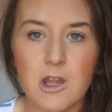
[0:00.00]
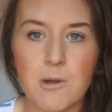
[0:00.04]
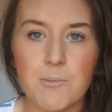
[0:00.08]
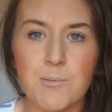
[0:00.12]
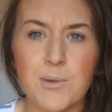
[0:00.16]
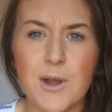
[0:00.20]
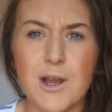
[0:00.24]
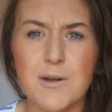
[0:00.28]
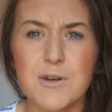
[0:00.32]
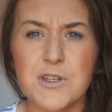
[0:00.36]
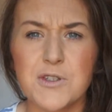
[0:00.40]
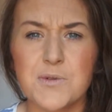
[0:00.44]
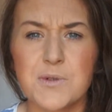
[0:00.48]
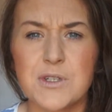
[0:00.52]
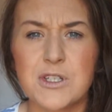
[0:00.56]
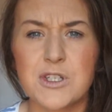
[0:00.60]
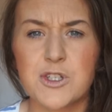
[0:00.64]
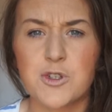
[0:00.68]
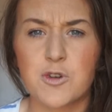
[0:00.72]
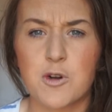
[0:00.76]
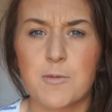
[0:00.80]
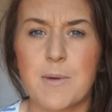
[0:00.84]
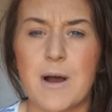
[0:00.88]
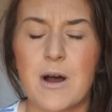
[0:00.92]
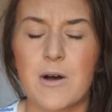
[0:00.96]
But I just wanted to
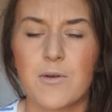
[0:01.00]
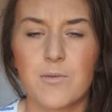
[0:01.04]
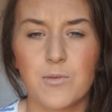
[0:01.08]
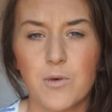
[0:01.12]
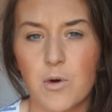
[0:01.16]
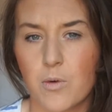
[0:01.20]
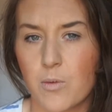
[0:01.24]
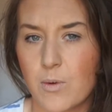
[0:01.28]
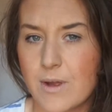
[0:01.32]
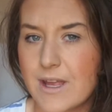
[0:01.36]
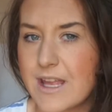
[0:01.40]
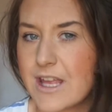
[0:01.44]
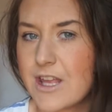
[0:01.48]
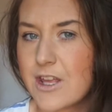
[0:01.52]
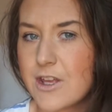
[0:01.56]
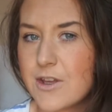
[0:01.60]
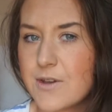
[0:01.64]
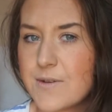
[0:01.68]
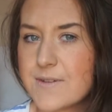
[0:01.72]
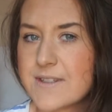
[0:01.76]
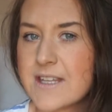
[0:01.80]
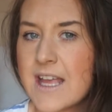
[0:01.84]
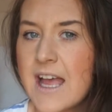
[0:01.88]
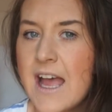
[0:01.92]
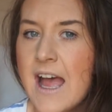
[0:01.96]
talk about what we
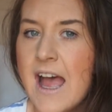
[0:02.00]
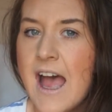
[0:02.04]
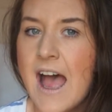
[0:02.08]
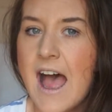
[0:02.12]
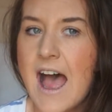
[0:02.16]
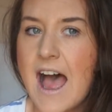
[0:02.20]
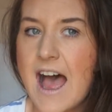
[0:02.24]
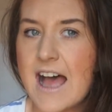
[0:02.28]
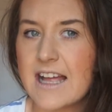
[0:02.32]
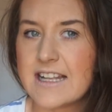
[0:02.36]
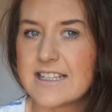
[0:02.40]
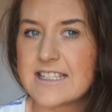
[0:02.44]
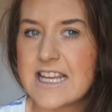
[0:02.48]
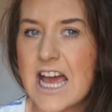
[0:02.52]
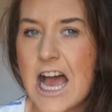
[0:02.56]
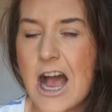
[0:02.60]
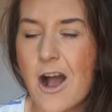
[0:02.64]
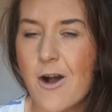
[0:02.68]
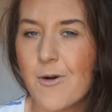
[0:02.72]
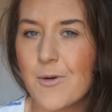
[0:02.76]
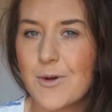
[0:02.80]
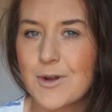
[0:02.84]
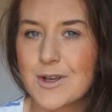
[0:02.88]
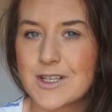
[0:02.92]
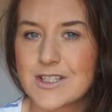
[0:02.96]
use and
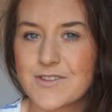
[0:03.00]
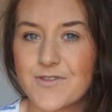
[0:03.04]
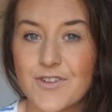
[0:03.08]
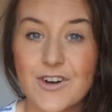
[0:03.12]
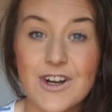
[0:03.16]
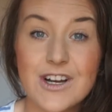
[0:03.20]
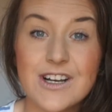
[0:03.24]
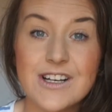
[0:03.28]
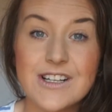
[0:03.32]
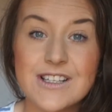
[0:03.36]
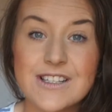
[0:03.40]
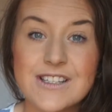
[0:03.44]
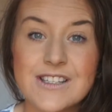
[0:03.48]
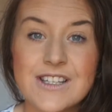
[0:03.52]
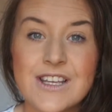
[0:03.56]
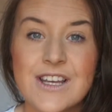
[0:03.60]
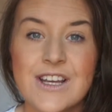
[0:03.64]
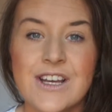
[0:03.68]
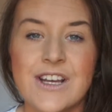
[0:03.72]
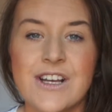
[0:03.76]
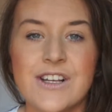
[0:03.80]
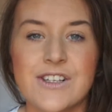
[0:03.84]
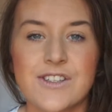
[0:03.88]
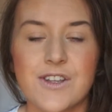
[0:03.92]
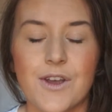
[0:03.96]
how it works for us.
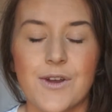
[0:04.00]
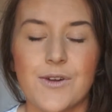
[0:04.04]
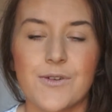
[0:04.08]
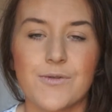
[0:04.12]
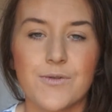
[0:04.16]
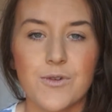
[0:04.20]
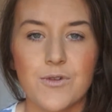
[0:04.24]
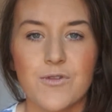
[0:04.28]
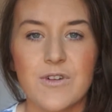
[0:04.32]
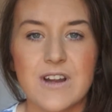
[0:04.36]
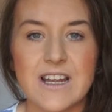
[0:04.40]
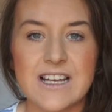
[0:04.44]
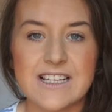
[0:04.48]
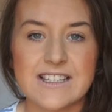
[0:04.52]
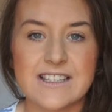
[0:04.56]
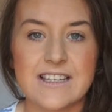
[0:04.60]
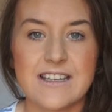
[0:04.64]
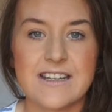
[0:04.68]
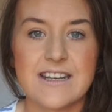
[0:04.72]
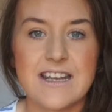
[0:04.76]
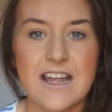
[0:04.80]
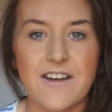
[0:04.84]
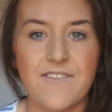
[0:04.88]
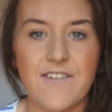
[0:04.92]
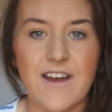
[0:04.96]
So Rory
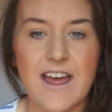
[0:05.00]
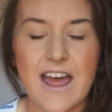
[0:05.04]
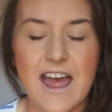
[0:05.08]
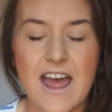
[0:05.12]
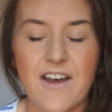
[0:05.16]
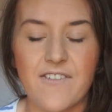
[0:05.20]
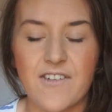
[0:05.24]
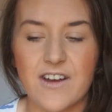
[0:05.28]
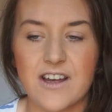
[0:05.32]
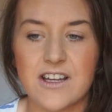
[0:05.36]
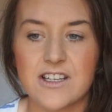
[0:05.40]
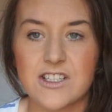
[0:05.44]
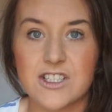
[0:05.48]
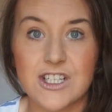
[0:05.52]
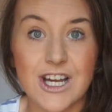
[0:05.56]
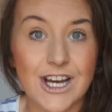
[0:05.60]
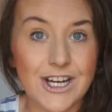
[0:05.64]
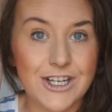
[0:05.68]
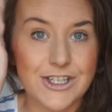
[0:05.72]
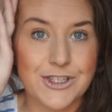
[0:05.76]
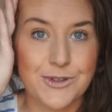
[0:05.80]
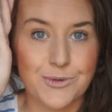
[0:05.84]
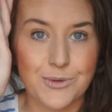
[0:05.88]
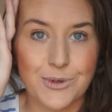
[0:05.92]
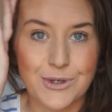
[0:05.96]
has never ever,
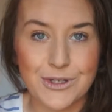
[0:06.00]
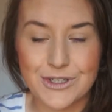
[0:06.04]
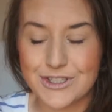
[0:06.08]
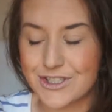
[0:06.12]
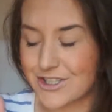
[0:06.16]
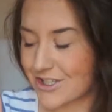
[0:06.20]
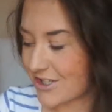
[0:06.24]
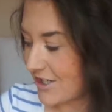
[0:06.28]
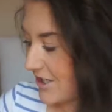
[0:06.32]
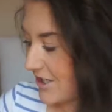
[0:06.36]
touch wood,